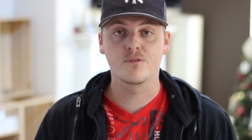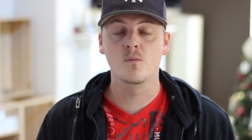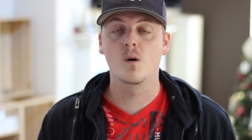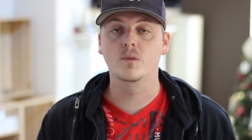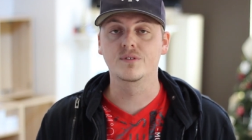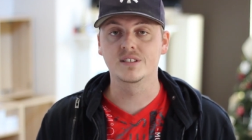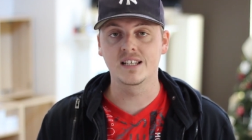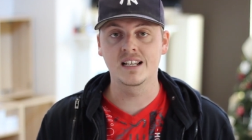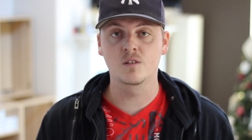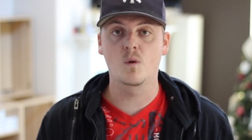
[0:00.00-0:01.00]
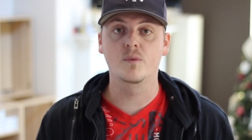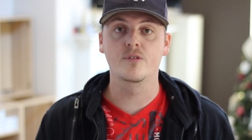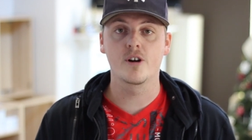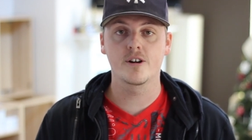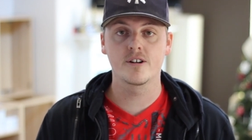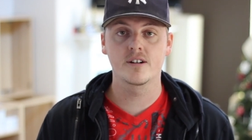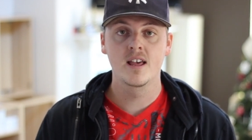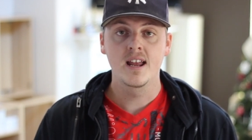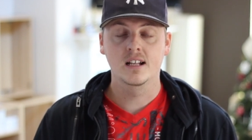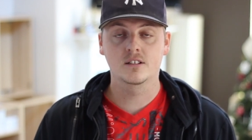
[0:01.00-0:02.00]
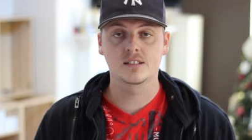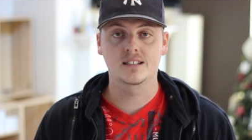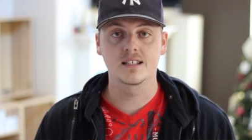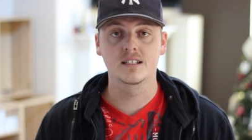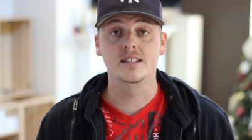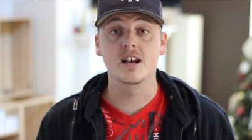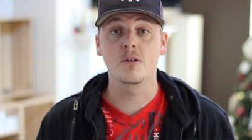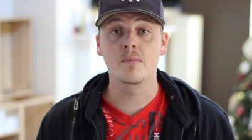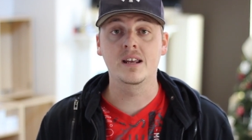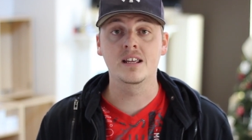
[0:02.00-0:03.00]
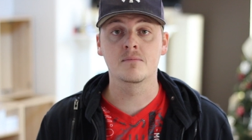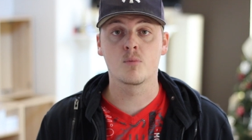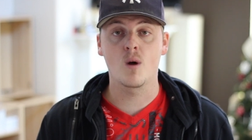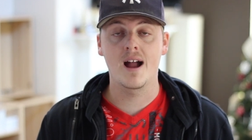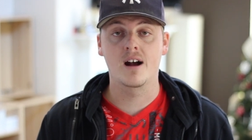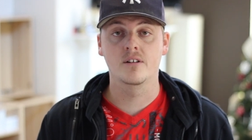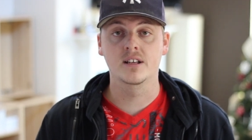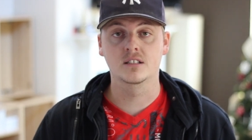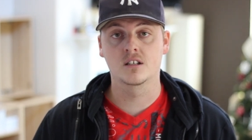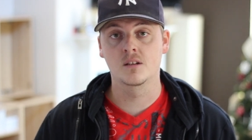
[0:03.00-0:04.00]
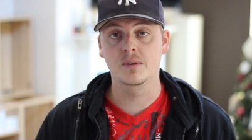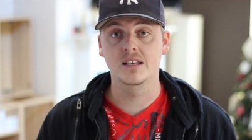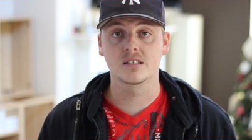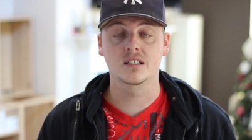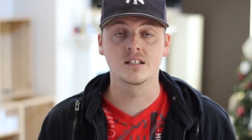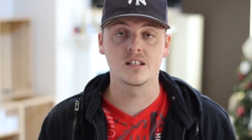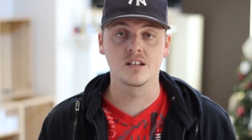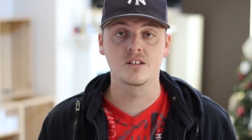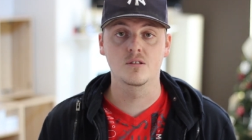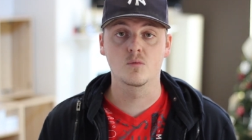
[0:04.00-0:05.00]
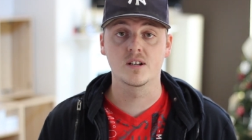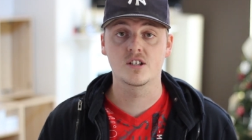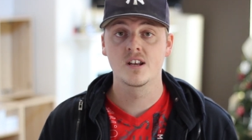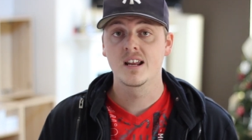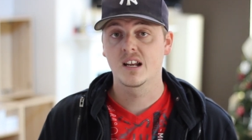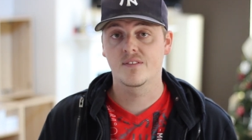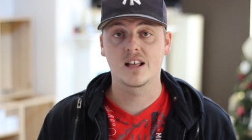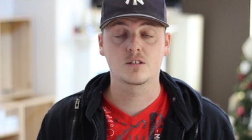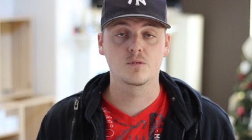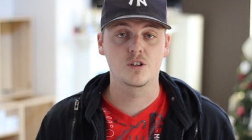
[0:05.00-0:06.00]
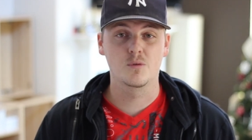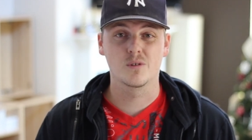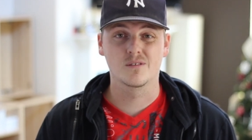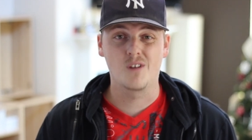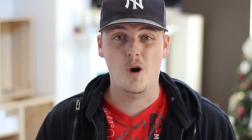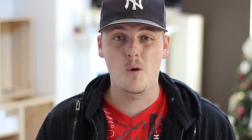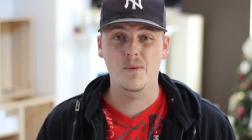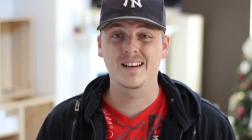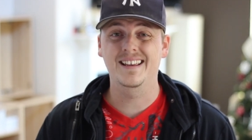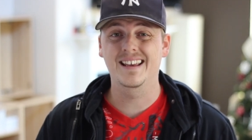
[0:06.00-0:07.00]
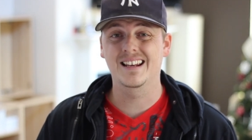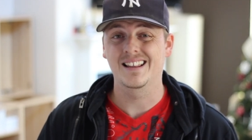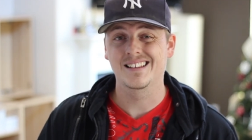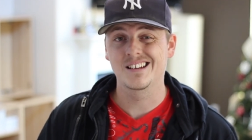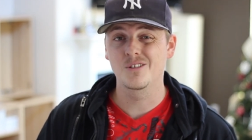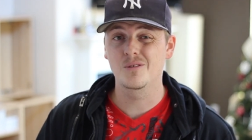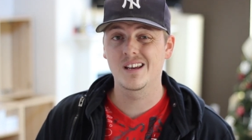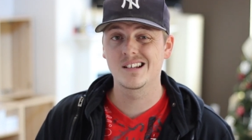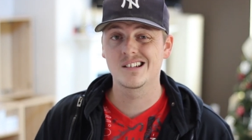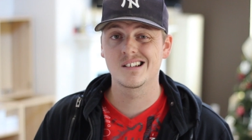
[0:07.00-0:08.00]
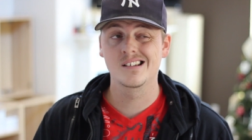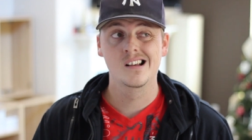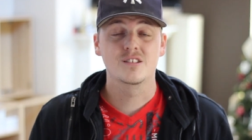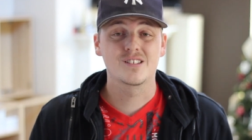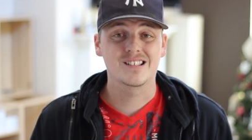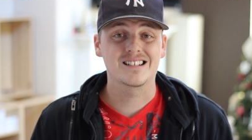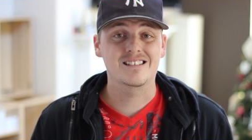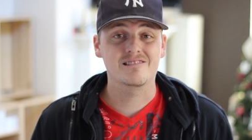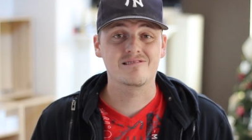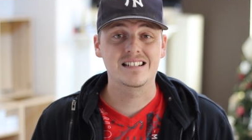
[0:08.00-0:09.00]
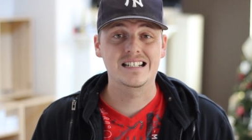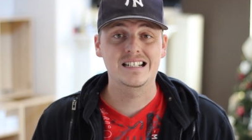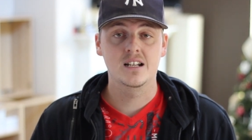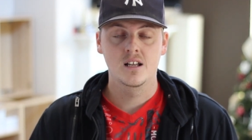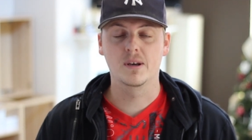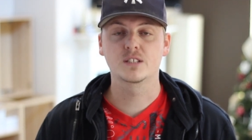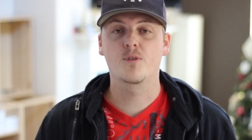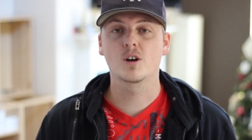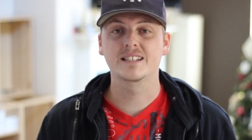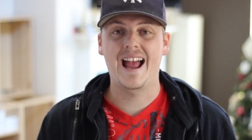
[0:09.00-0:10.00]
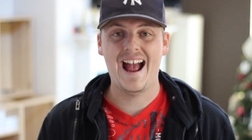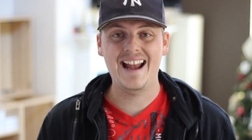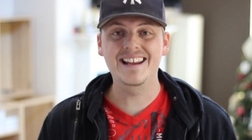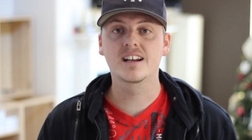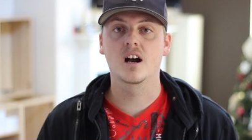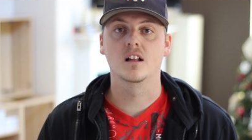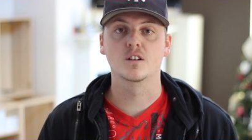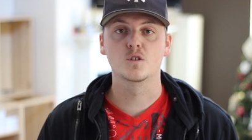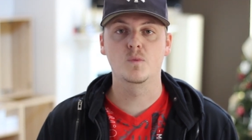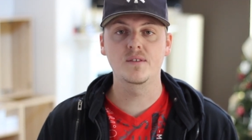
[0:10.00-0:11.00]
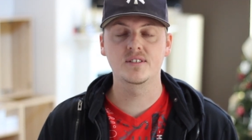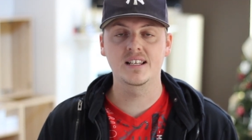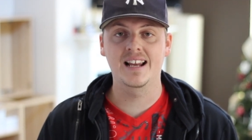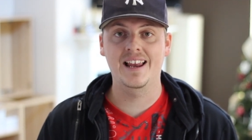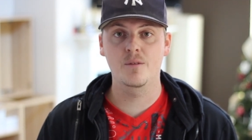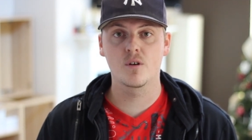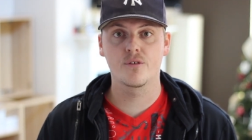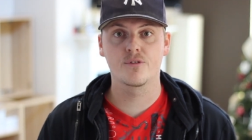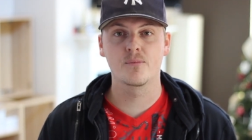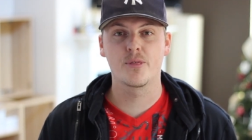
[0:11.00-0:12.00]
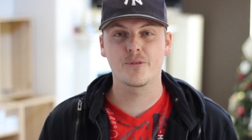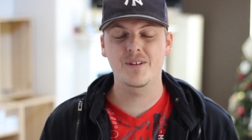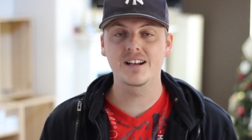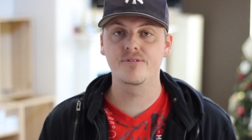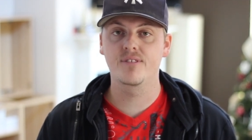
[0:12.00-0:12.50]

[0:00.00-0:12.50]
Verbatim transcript: but from what we've seen and what we've heard, it looks like the Adel medium brown is going to be discontinued, which, if that's what you were hoping to get in the new kitchen, sorry. But as far as adding colors, we've seen anywhere from three to